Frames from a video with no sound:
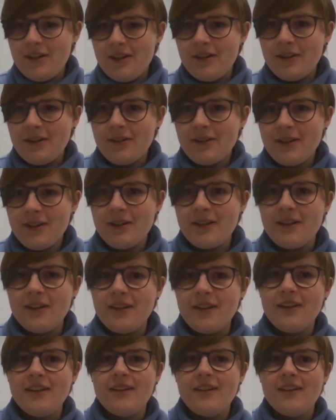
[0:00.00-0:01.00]
All right
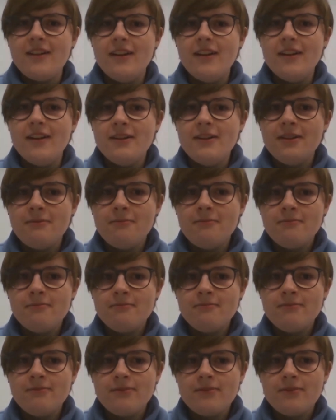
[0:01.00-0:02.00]
then.
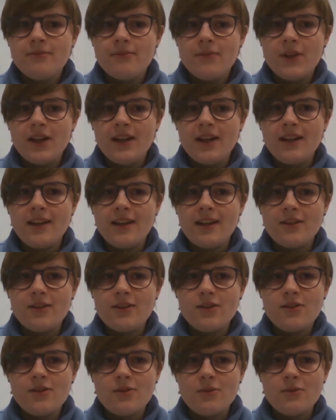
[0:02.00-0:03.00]
I
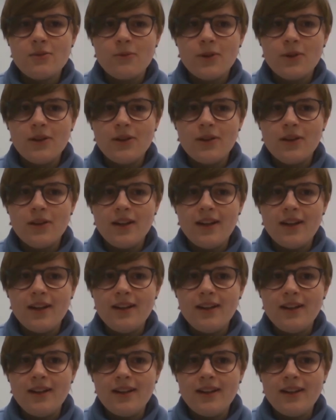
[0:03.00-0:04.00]
guess we'll
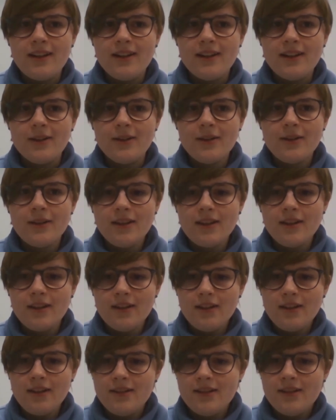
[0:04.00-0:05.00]
end it here
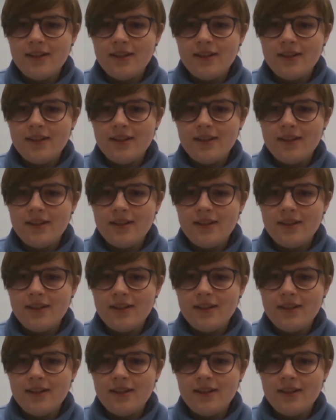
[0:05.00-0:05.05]
then.